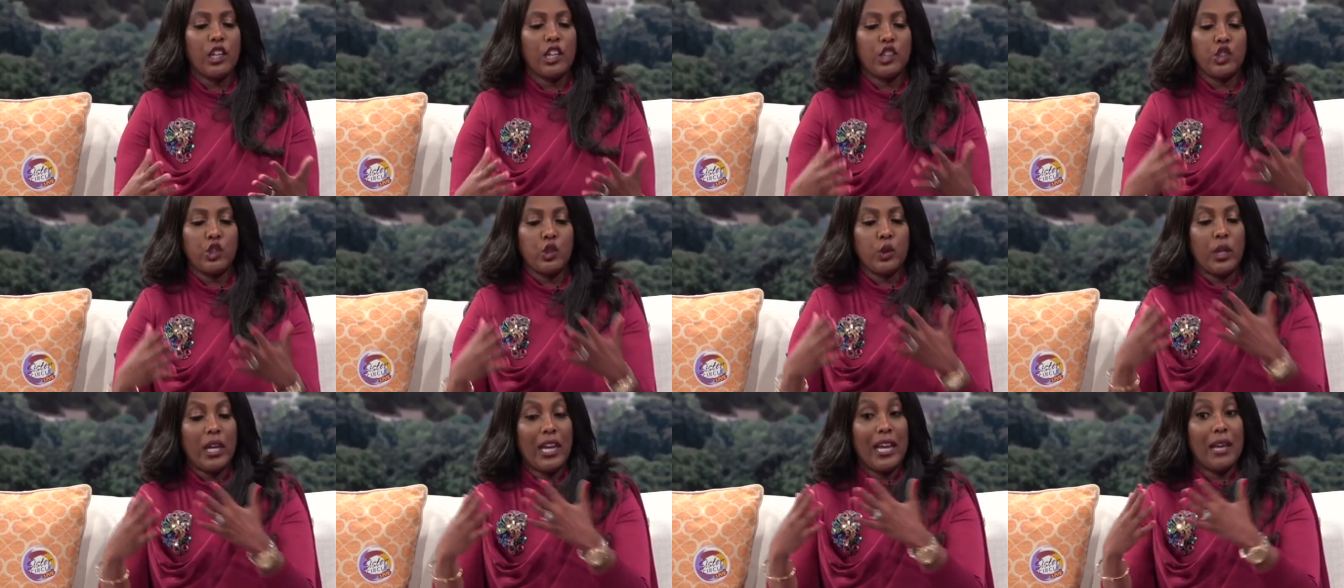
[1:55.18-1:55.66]

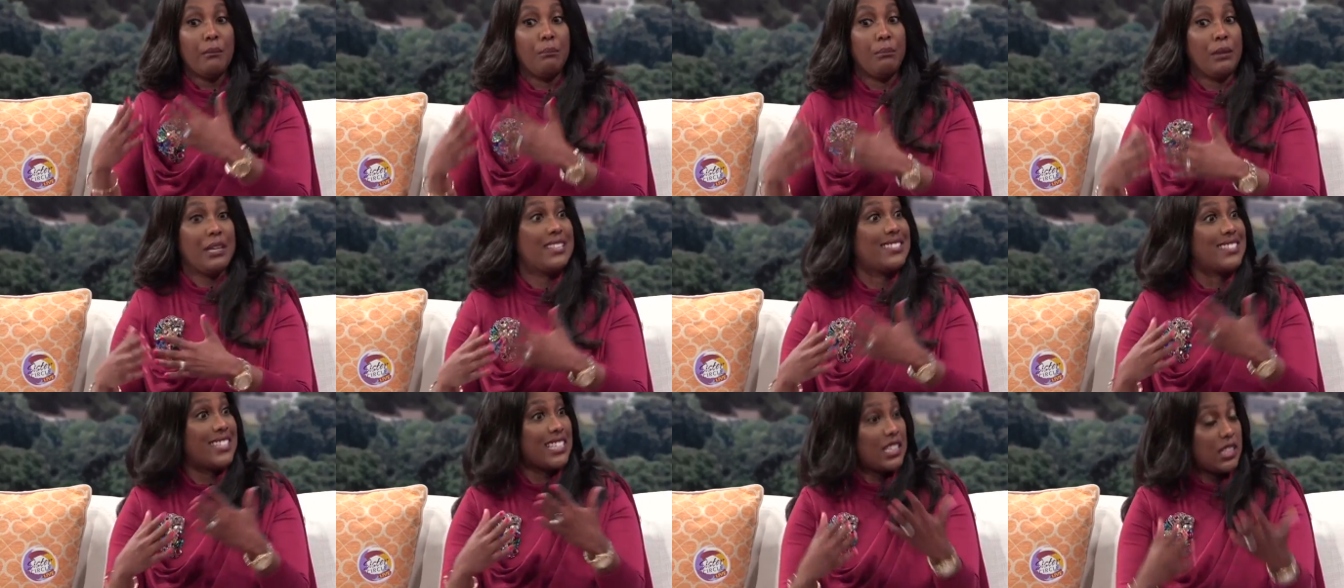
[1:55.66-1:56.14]
that you can't
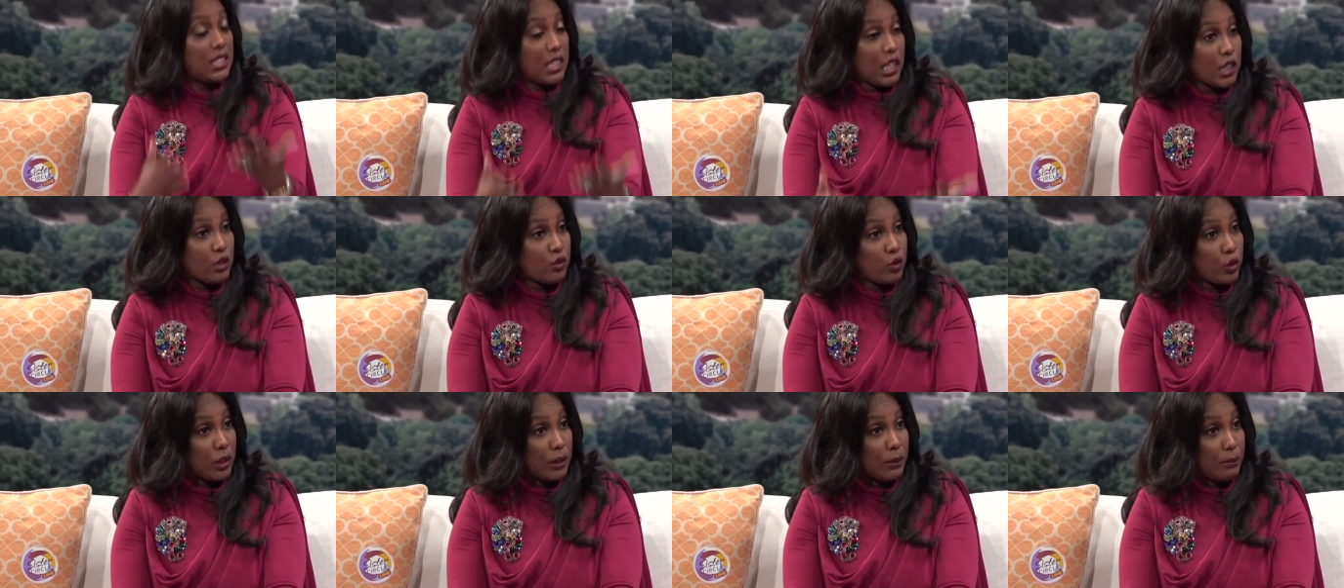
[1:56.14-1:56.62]
be
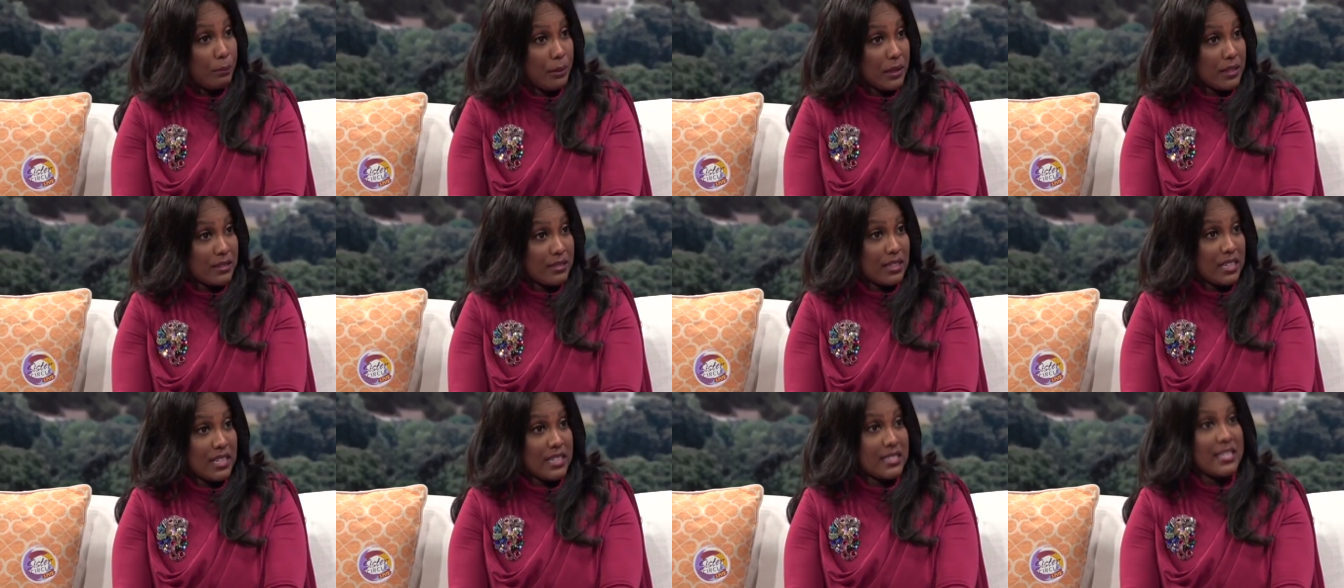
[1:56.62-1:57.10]
successful in
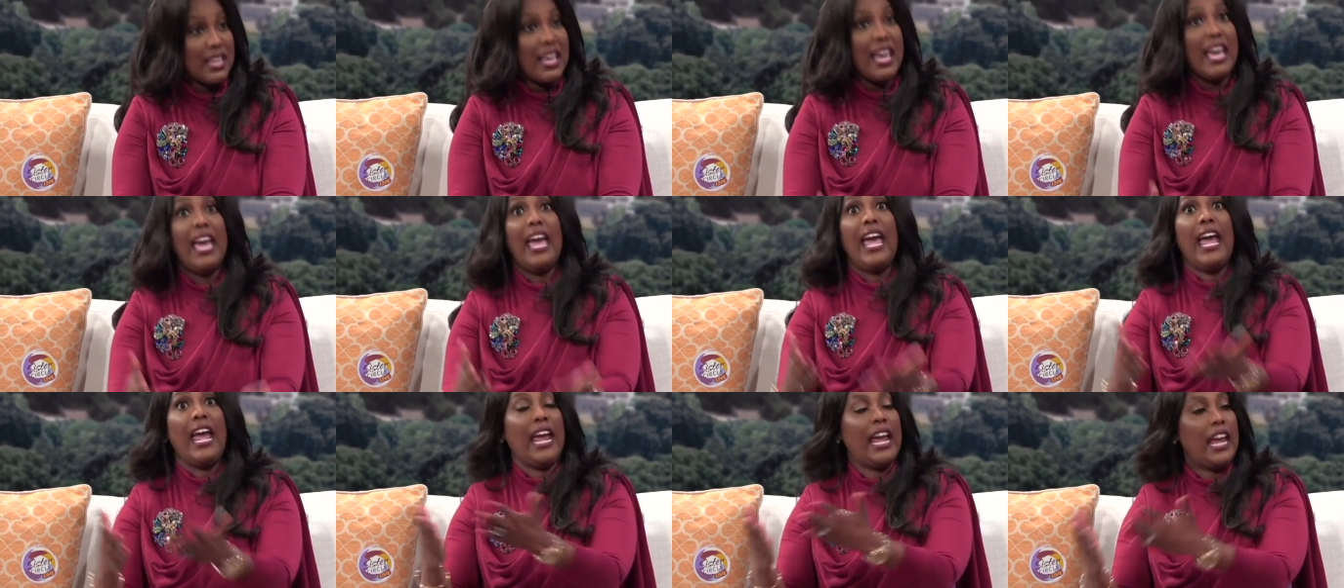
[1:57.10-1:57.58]
business mm-hmm.